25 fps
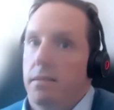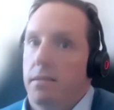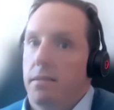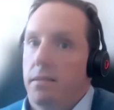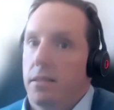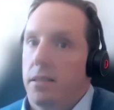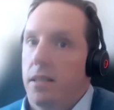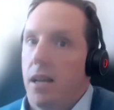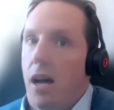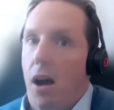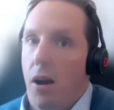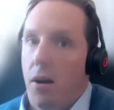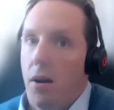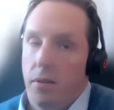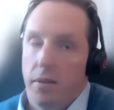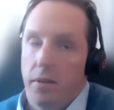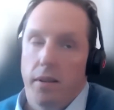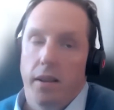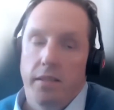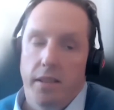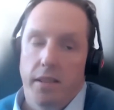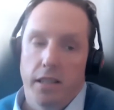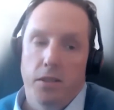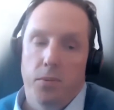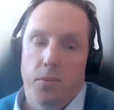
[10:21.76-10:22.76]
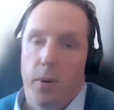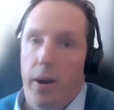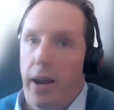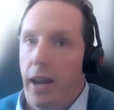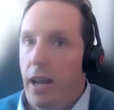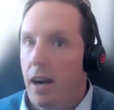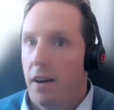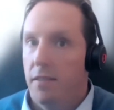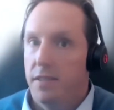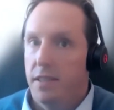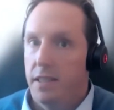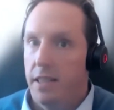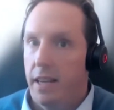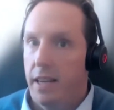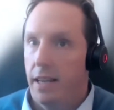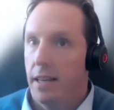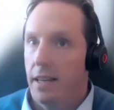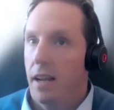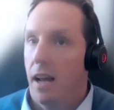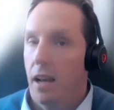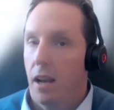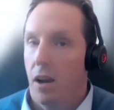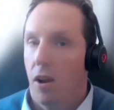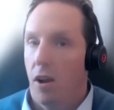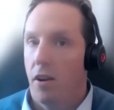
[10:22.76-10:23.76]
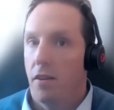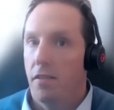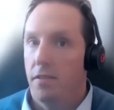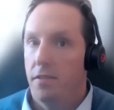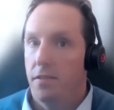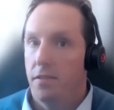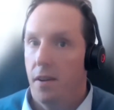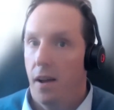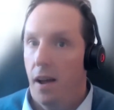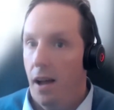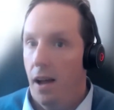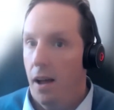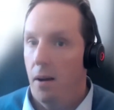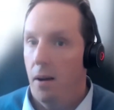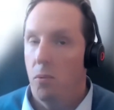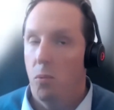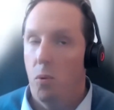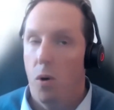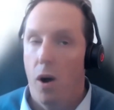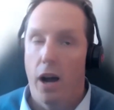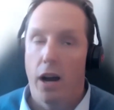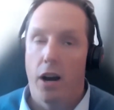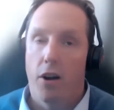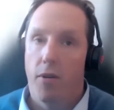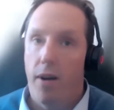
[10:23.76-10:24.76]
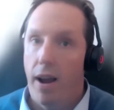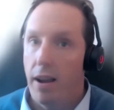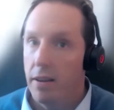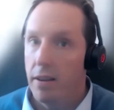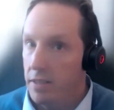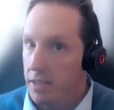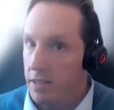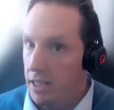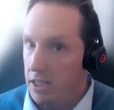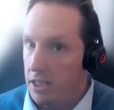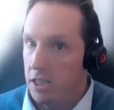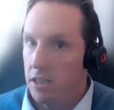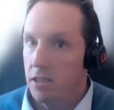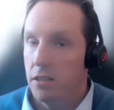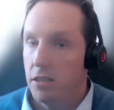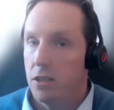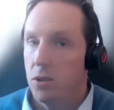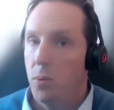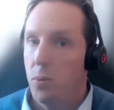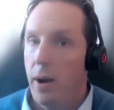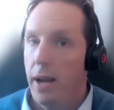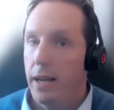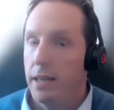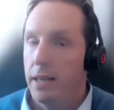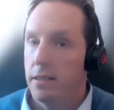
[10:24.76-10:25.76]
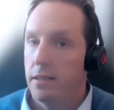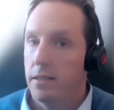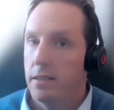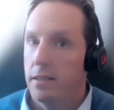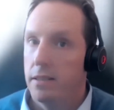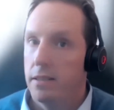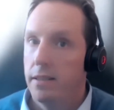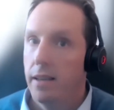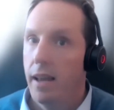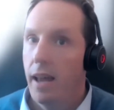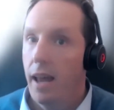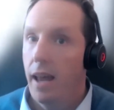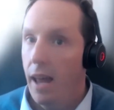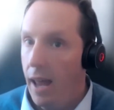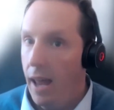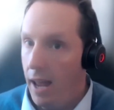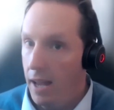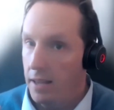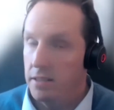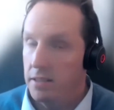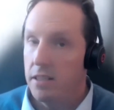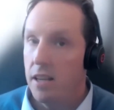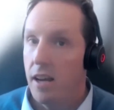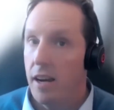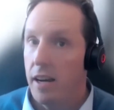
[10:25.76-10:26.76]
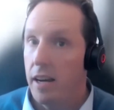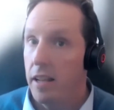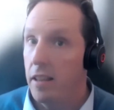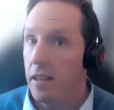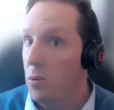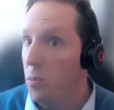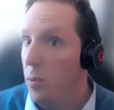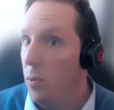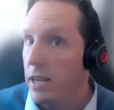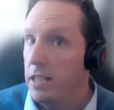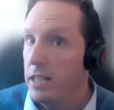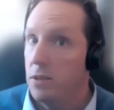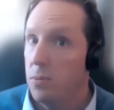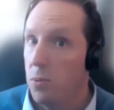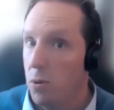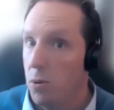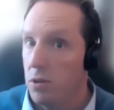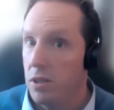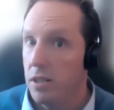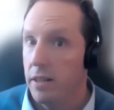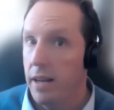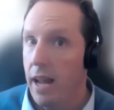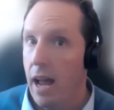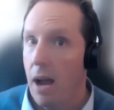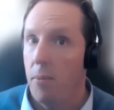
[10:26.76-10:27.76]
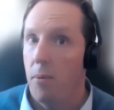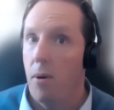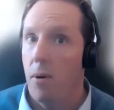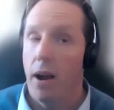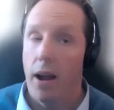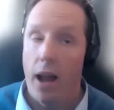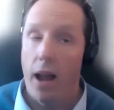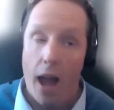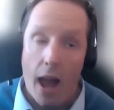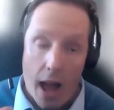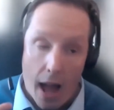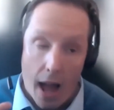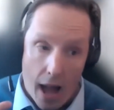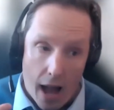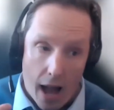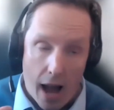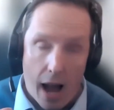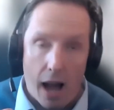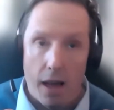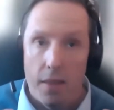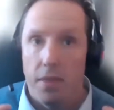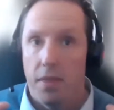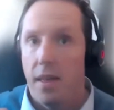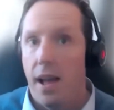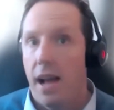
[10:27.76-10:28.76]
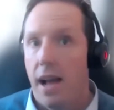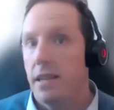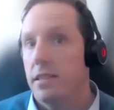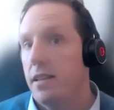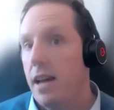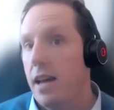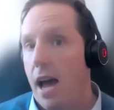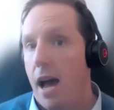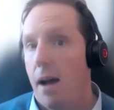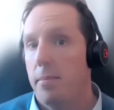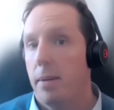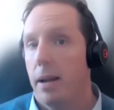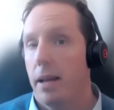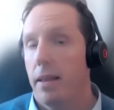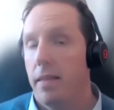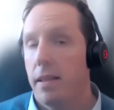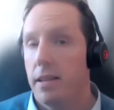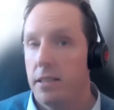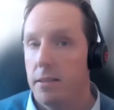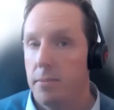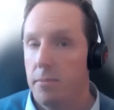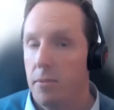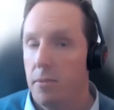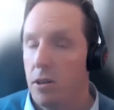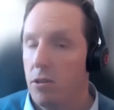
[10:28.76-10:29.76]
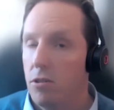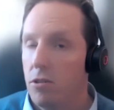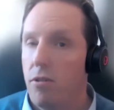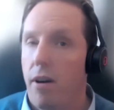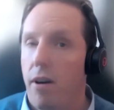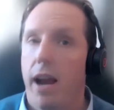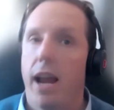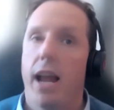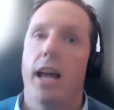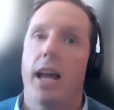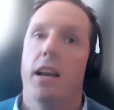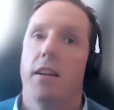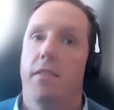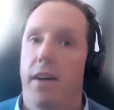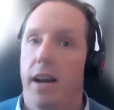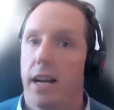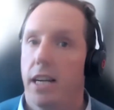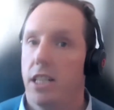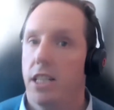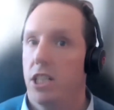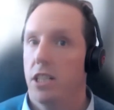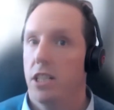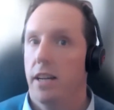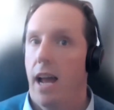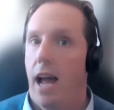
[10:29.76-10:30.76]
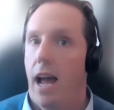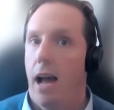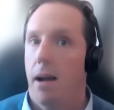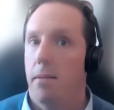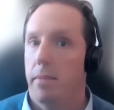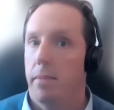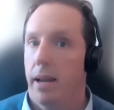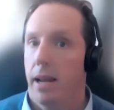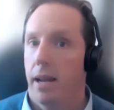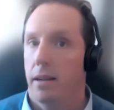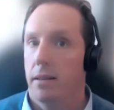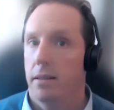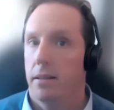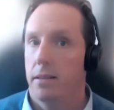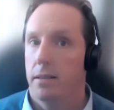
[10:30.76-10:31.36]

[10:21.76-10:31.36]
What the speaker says: So this week I've seen a lot of work around digital twins, certainly in the wastewater network, and that's happening, and there's some great innovation happening.